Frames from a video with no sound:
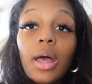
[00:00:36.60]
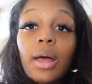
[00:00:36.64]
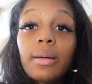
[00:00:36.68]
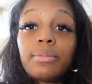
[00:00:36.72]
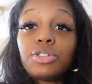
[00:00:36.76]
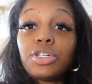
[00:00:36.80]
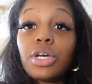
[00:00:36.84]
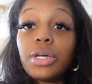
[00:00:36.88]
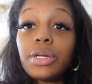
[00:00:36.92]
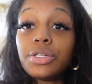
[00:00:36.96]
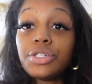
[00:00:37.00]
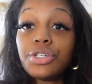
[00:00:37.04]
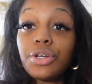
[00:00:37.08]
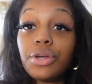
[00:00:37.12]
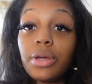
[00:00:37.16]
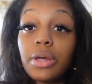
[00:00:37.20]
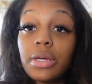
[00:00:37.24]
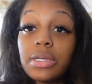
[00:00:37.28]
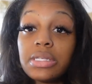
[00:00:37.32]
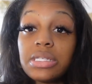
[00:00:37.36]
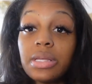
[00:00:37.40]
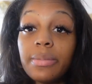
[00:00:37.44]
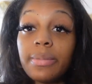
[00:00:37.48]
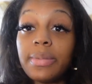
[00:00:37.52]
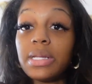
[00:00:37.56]
I'm trying to show y'all
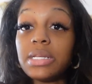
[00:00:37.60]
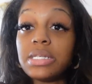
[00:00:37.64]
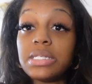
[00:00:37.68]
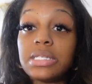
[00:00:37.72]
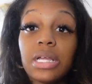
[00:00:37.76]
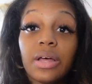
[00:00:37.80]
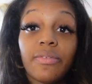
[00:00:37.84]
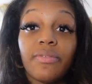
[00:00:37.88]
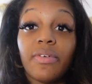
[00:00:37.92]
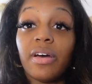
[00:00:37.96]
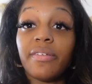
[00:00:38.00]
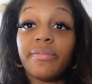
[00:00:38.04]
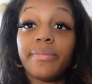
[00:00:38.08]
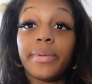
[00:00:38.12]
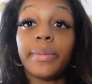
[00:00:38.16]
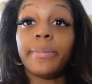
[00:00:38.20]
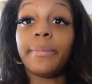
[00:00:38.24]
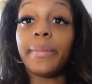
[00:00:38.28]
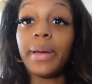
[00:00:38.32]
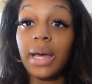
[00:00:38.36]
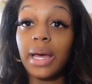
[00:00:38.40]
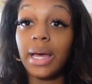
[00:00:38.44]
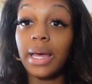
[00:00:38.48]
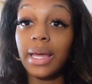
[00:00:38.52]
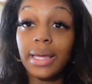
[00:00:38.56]
some of the stuff I've been
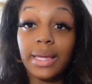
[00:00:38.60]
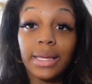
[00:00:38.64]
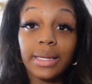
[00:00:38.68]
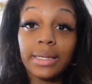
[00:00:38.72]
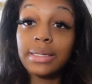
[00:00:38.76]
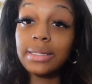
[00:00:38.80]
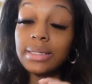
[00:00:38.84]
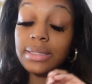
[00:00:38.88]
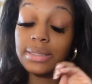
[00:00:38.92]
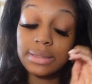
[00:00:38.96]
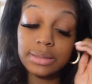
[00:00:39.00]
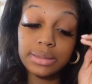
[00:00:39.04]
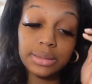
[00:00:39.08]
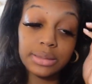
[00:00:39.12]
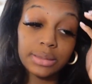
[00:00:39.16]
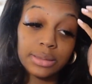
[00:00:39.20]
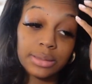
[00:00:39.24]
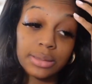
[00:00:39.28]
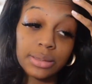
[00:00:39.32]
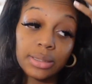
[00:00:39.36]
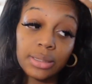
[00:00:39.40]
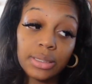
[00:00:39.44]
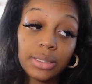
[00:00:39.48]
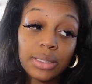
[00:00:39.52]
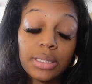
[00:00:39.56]
buying.
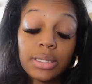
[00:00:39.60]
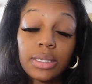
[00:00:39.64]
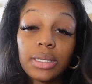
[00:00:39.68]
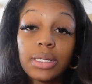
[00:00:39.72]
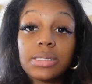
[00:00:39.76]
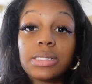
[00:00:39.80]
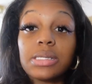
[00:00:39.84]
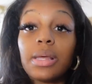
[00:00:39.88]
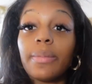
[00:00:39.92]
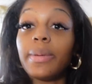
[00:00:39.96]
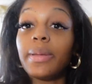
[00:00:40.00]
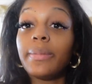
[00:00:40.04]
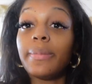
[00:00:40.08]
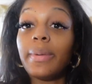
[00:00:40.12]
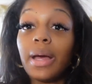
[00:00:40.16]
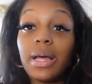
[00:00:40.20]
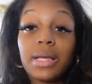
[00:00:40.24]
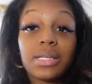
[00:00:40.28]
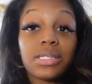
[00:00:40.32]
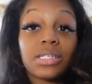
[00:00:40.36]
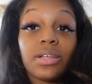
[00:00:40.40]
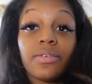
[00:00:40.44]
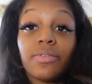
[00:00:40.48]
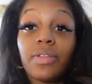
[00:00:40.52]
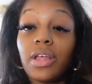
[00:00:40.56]
Because I've been buying
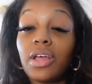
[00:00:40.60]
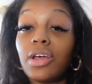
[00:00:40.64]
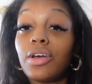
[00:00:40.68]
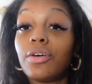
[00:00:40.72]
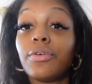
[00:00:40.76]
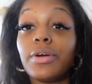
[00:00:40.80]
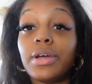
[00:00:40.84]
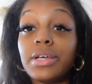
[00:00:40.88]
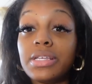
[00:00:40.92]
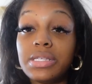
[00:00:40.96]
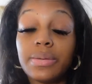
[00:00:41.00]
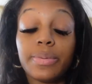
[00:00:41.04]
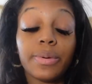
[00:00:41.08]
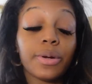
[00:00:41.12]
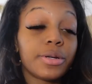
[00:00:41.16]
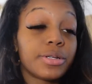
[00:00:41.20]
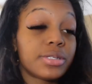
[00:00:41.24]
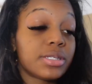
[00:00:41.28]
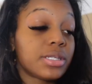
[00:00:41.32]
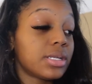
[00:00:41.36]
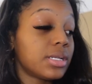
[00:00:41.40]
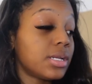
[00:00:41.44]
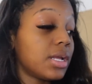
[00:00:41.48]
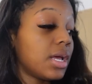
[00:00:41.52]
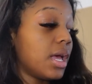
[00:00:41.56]
stuff like a crazy
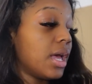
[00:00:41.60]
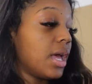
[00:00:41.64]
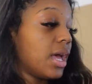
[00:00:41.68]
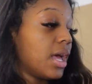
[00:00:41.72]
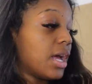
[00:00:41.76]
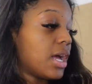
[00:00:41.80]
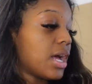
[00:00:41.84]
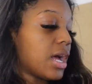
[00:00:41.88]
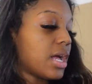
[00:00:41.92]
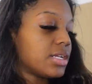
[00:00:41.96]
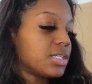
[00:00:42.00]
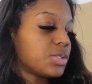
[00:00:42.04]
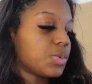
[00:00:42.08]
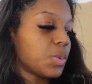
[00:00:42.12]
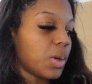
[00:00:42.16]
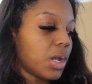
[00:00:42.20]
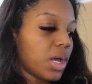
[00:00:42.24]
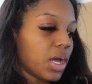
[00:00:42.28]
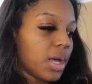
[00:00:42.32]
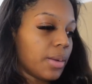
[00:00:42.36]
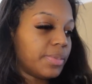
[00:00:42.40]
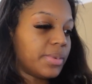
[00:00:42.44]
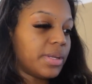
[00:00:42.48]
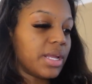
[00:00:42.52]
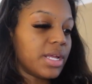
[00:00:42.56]
person. I just want
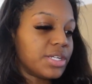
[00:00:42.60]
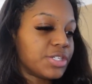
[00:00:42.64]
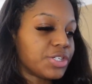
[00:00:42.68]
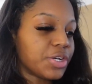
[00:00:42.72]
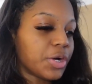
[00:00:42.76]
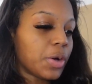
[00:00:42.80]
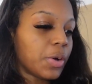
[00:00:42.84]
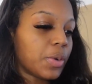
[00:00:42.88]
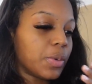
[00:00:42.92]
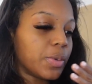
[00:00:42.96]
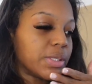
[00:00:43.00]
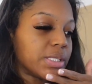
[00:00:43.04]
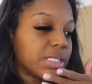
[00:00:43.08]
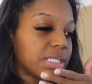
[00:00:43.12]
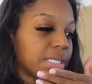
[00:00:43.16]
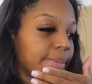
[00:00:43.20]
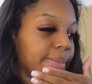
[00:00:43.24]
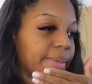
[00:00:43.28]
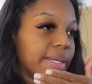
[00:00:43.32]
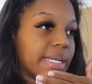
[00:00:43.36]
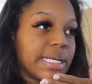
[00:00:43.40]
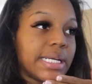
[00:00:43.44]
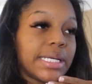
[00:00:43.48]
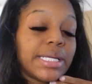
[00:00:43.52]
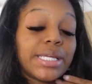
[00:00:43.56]
to update y'all on some
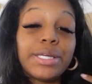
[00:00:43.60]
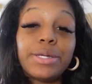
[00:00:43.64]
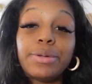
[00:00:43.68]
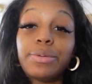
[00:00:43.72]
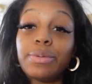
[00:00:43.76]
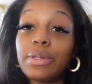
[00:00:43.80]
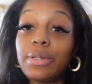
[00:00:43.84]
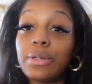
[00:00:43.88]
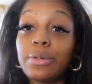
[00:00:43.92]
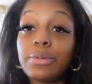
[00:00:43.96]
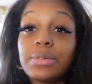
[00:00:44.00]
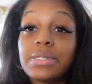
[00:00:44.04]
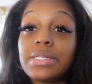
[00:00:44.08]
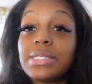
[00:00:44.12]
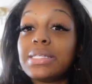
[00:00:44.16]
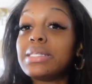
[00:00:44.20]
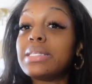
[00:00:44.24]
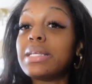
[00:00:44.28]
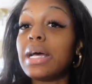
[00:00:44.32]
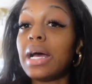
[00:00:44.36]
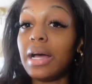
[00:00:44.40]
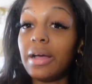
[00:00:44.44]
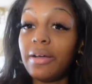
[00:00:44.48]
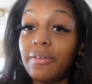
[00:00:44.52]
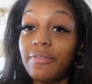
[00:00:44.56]
of the cute little
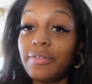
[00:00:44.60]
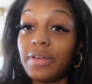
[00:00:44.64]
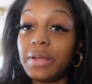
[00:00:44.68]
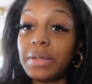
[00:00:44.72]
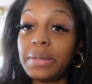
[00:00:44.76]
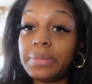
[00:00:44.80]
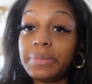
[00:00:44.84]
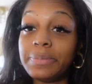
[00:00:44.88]
stuff.